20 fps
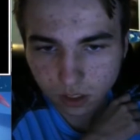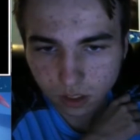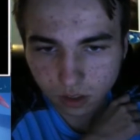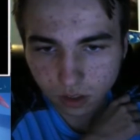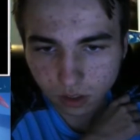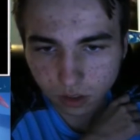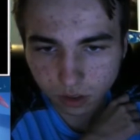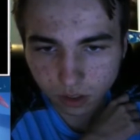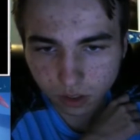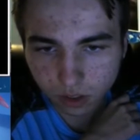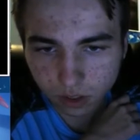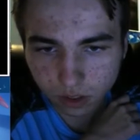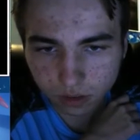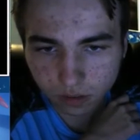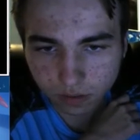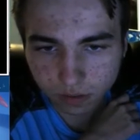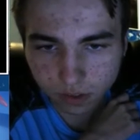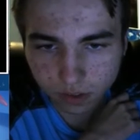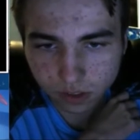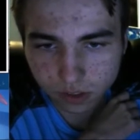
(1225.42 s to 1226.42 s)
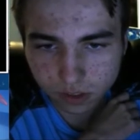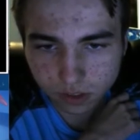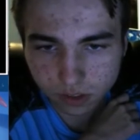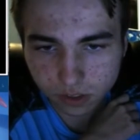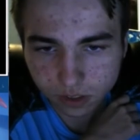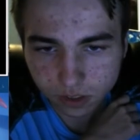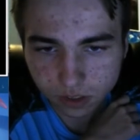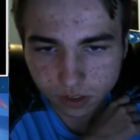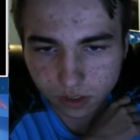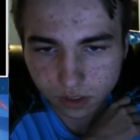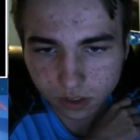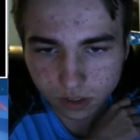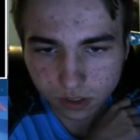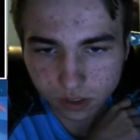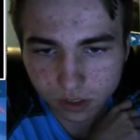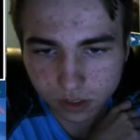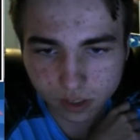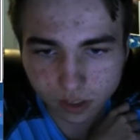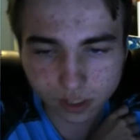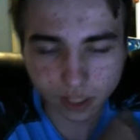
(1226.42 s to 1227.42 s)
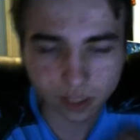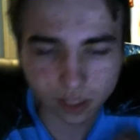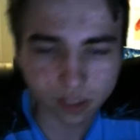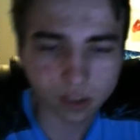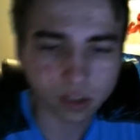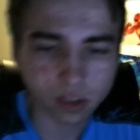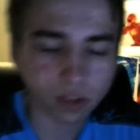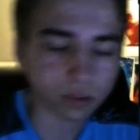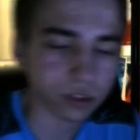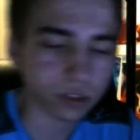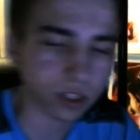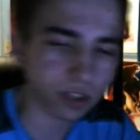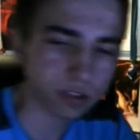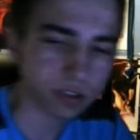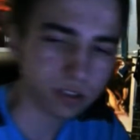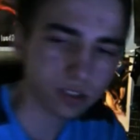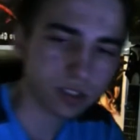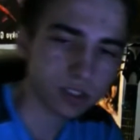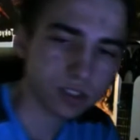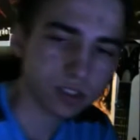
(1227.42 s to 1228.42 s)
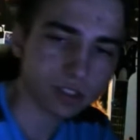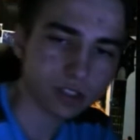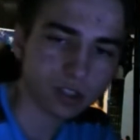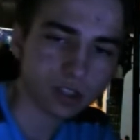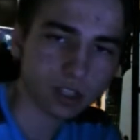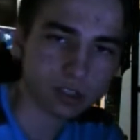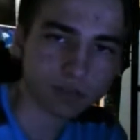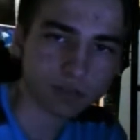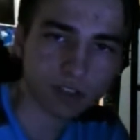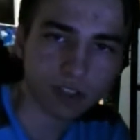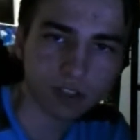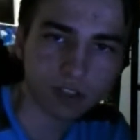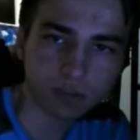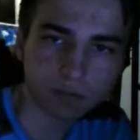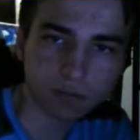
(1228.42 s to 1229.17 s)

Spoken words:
No guard. First, second, no triggers. That's fine.